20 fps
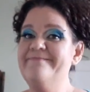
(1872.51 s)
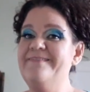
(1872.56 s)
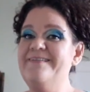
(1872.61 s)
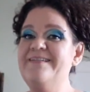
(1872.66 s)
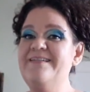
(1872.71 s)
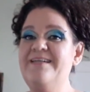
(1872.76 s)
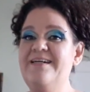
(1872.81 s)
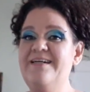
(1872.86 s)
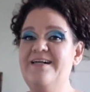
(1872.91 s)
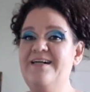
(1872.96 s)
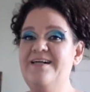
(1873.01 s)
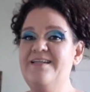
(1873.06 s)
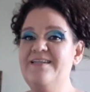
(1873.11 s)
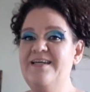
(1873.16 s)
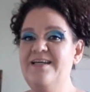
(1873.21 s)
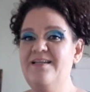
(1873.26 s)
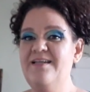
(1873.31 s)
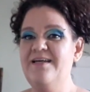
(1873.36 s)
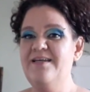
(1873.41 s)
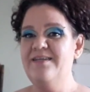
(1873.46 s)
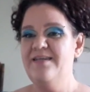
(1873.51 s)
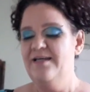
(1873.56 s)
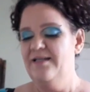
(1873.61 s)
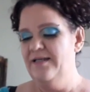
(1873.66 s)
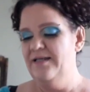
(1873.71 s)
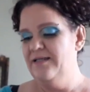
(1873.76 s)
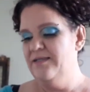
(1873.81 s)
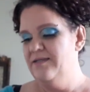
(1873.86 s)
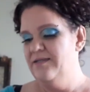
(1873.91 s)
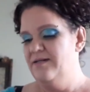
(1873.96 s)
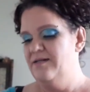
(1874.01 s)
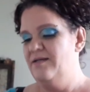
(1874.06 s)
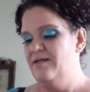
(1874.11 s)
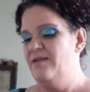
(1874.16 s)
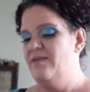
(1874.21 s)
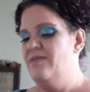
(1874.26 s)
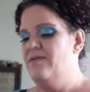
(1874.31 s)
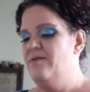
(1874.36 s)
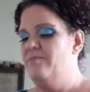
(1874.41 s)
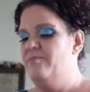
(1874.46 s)
Yeah, they like
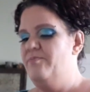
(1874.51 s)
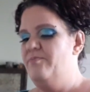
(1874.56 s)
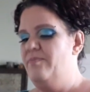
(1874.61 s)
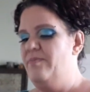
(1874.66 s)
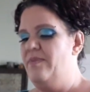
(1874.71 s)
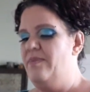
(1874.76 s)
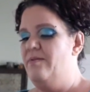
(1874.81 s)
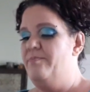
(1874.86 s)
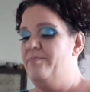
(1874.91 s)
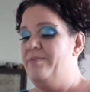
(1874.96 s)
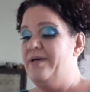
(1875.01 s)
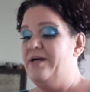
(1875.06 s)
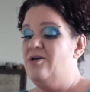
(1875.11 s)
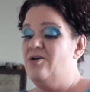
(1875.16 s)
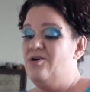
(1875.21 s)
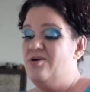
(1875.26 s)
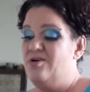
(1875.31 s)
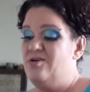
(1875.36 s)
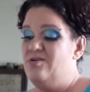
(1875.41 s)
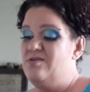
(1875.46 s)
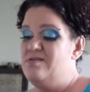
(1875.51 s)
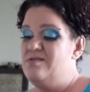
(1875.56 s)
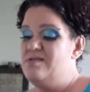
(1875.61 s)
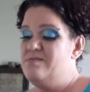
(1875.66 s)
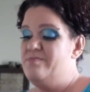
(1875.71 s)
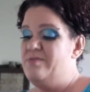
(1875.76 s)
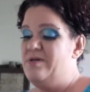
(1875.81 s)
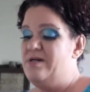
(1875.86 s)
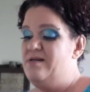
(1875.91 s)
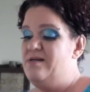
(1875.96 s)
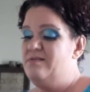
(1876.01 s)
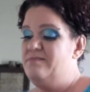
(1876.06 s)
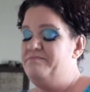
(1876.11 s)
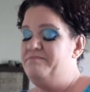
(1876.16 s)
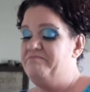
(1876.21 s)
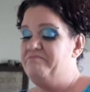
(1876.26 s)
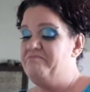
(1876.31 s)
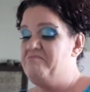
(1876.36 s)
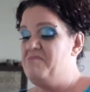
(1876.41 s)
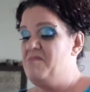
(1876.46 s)
the bigger girls, but
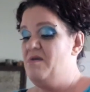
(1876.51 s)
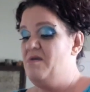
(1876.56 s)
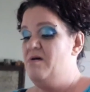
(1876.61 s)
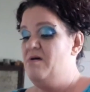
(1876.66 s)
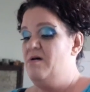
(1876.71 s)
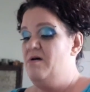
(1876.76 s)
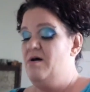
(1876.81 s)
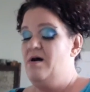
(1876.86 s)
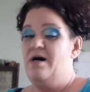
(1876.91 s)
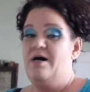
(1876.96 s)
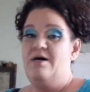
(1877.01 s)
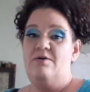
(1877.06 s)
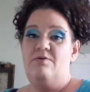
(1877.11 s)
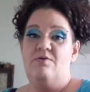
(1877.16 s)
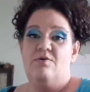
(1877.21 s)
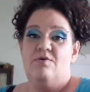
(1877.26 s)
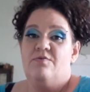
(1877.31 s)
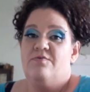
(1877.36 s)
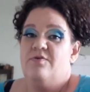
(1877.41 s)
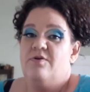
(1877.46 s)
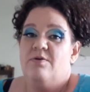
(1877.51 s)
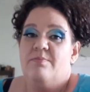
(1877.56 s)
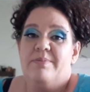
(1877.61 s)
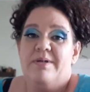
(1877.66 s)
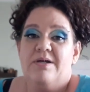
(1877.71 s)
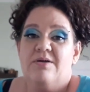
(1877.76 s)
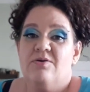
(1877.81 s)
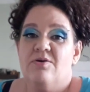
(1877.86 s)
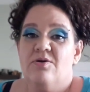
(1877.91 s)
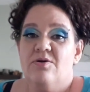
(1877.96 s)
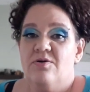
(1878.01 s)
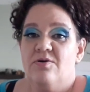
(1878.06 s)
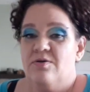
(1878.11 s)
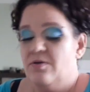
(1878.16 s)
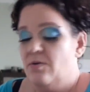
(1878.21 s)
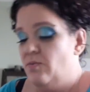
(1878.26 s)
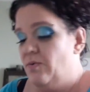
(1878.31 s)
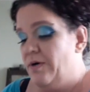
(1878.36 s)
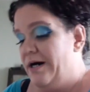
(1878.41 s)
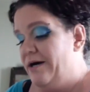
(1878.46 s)
I don't know if you're a big girl
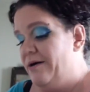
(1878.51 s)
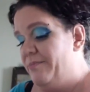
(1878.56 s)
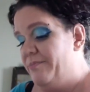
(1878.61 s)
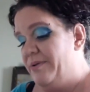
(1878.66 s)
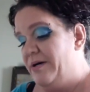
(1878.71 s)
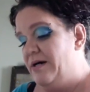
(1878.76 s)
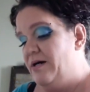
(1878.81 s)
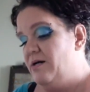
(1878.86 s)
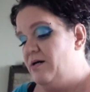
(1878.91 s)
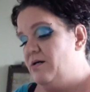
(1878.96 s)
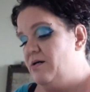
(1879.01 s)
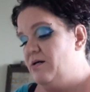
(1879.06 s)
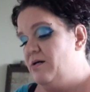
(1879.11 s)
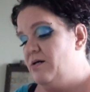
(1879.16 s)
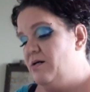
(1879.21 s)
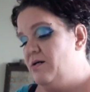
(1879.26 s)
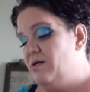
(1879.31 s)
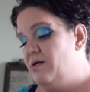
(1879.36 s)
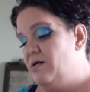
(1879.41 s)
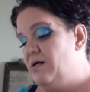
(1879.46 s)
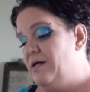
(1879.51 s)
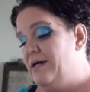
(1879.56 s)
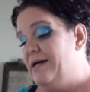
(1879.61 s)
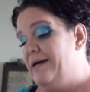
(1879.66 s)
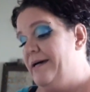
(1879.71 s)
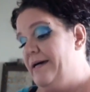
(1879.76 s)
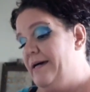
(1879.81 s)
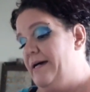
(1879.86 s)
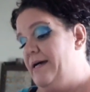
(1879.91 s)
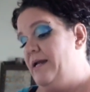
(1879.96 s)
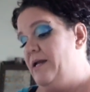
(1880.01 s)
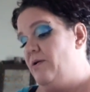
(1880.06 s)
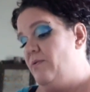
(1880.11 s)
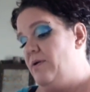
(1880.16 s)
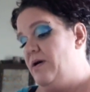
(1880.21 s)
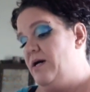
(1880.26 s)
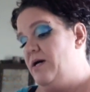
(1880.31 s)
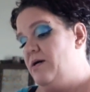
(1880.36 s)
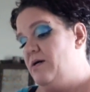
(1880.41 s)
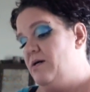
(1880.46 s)
or what, but
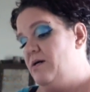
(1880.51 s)
anyway.